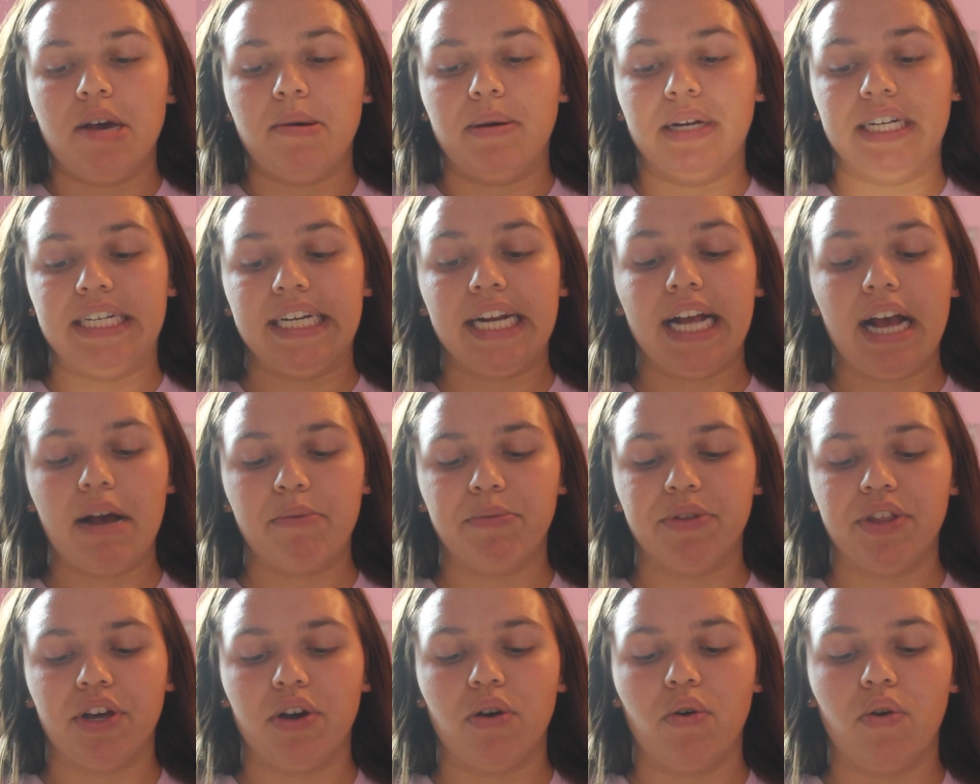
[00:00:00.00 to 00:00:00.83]
It did come
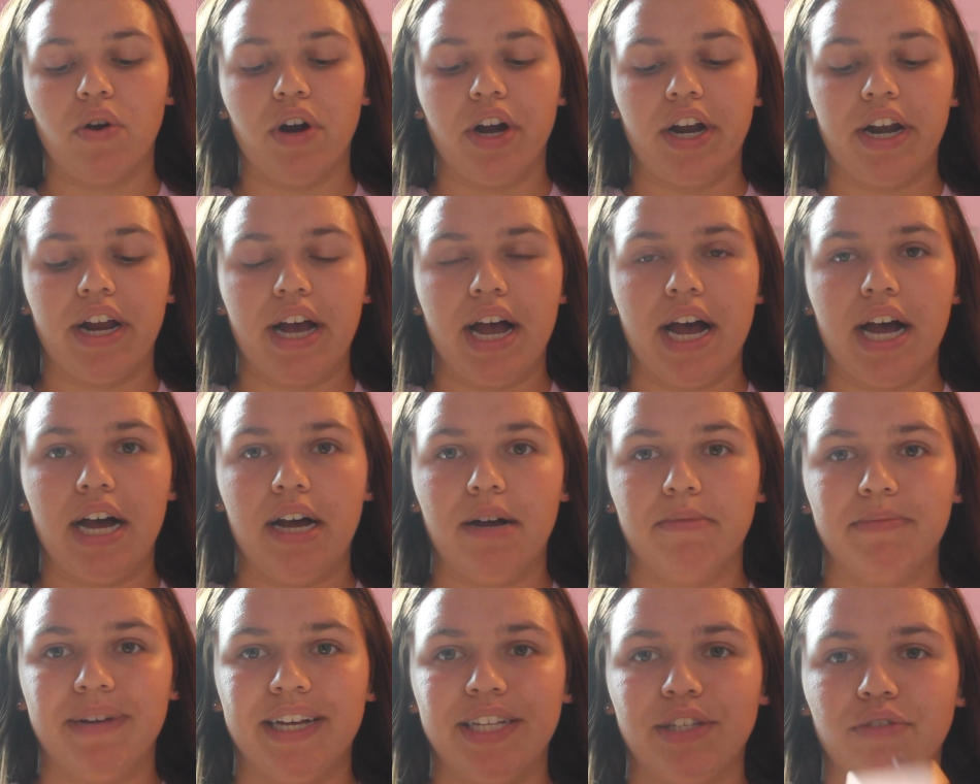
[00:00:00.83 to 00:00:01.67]
with a cord.
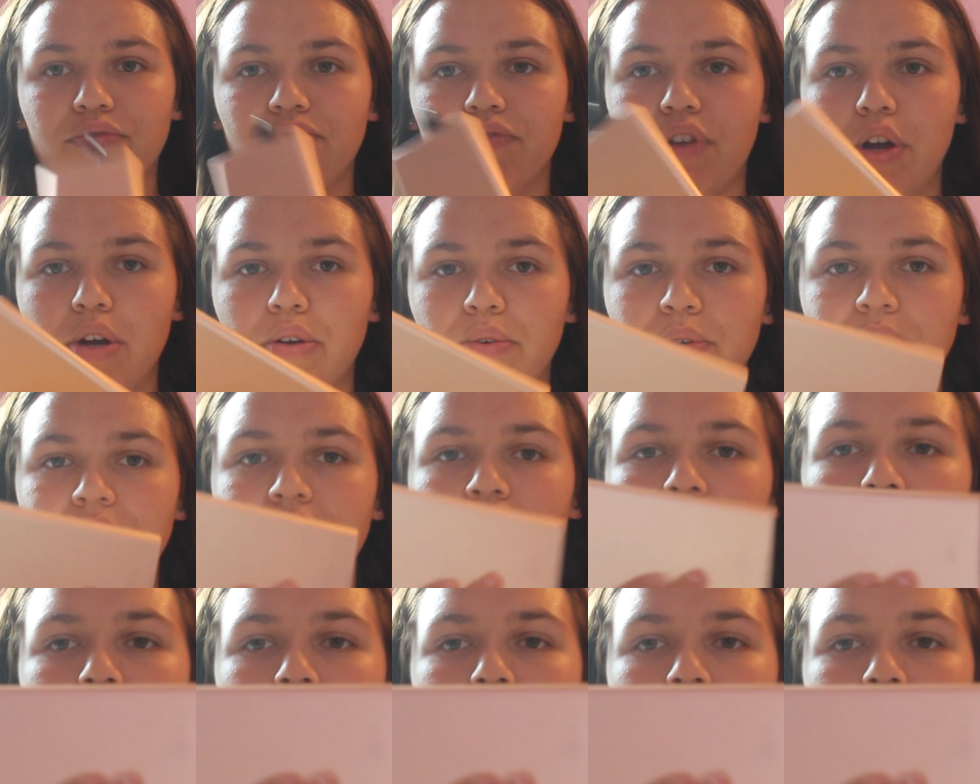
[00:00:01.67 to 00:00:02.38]
It's rose